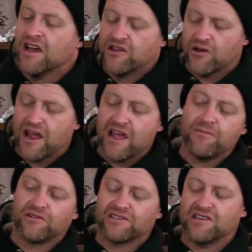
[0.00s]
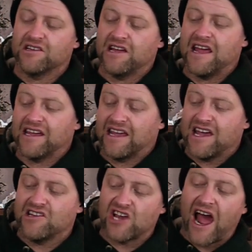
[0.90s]
You're able to
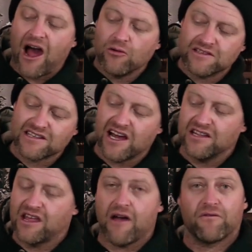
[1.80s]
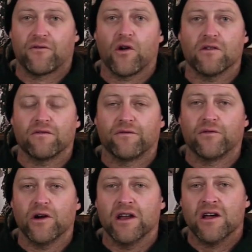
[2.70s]
engage outside that front
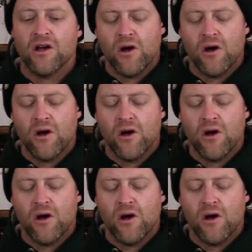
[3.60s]
foot,